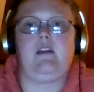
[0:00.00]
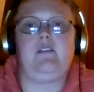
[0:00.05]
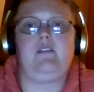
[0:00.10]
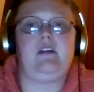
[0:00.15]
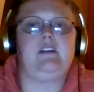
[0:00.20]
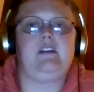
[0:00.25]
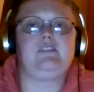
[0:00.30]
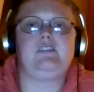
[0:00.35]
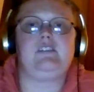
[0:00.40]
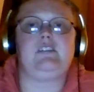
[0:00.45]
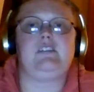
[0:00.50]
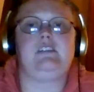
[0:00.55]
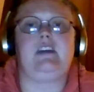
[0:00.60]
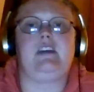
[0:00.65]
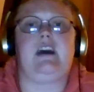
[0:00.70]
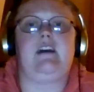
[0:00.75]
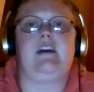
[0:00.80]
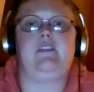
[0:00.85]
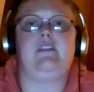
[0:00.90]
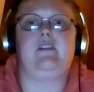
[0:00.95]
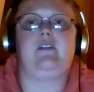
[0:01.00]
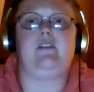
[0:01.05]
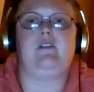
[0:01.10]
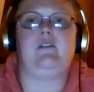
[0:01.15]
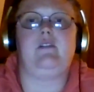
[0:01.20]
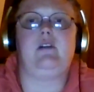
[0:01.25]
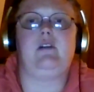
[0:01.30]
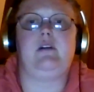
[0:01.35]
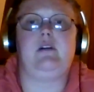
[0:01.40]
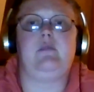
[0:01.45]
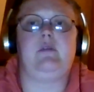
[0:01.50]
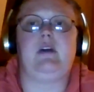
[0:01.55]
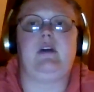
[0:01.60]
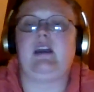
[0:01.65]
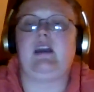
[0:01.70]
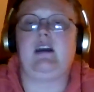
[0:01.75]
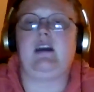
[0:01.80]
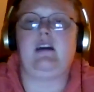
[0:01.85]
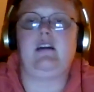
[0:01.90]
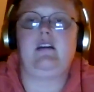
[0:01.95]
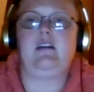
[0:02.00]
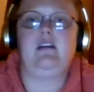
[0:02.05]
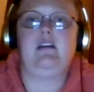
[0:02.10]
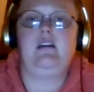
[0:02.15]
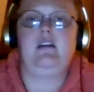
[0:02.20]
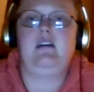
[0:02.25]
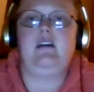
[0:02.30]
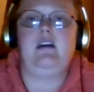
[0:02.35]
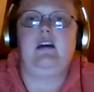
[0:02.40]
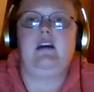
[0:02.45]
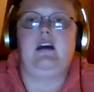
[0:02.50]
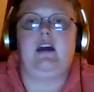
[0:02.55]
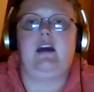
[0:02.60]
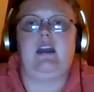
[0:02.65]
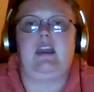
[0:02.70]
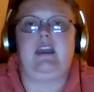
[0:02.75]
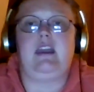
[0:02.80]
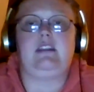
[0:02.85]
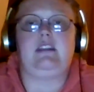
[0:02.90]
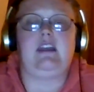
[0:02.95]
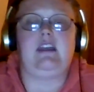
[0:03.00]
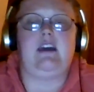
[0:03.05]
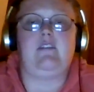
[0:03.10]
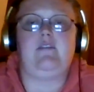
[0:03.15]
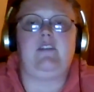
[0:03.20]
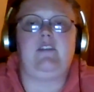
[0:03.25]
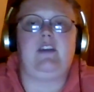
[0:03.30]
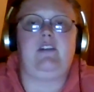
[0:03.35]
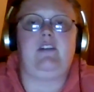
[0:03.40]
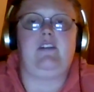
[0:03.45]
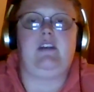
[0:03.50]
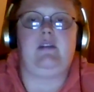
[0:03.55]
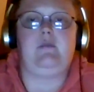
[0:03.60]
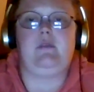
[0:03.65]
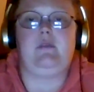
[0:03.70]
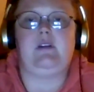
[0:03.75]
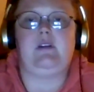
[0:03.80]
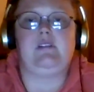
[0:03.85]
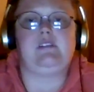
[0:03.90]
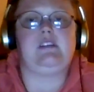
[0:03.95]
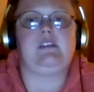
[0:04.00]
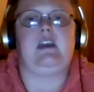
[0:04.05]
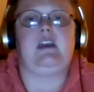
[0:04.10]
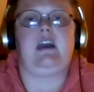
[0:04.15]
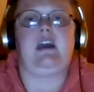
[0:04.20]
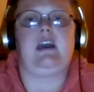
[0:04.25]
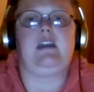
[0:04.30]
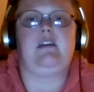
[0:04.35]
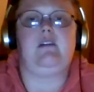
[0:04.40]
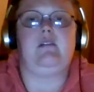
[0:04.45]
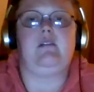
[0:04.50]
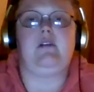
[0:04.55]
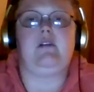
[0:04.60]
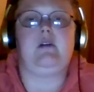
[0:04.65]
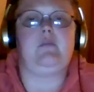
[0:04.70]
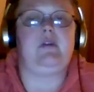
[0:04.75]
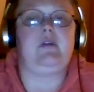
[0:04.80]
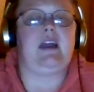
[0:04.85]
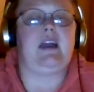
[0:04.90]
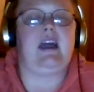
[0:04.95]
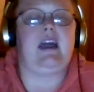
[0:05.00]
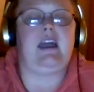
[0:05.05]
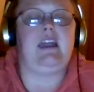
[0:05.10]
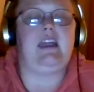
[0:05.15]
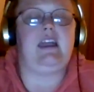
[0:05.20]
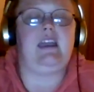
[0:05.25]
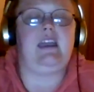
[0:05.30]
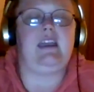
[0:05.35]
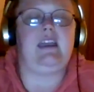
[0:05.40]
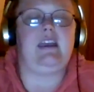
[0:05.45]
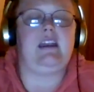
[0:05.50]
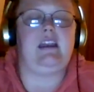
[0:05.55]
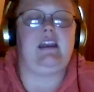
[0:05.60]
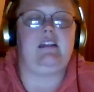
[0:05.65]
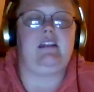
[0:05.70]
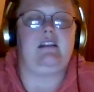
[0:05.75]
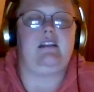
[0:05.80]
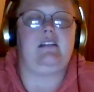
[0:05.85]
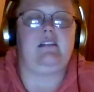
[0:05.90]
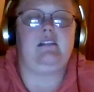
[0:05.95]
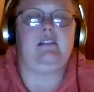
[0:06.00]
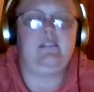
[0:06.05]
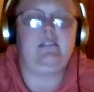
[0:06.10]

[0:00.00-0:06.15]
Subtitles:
That's just sad though. I'm like, I hate that feeling, but I was like, I know. I'm like, I hate getting